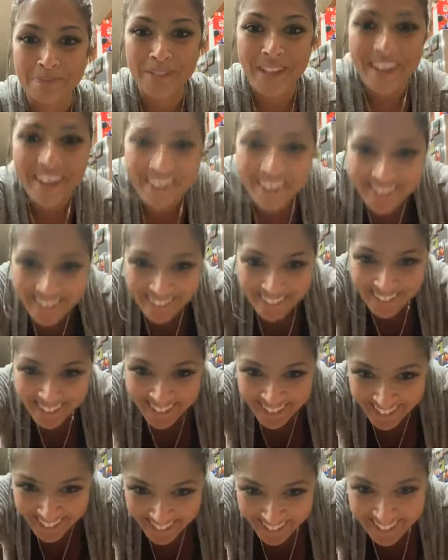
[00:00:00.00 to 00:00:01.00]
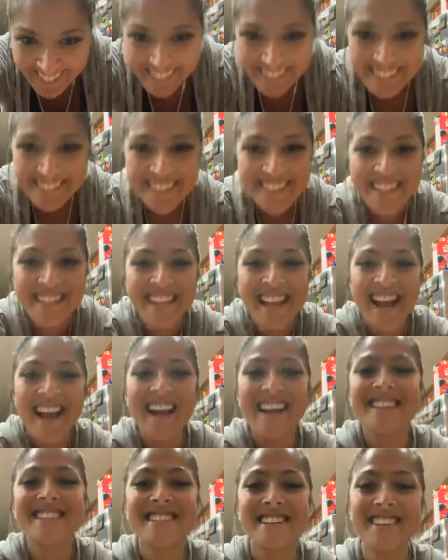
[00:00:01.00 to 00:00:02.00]

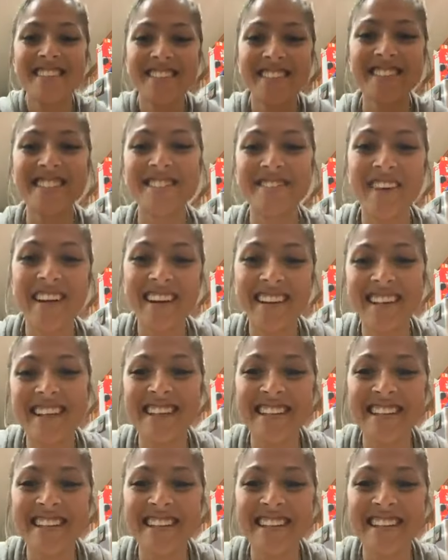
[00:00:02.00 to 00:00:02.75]
I don't respond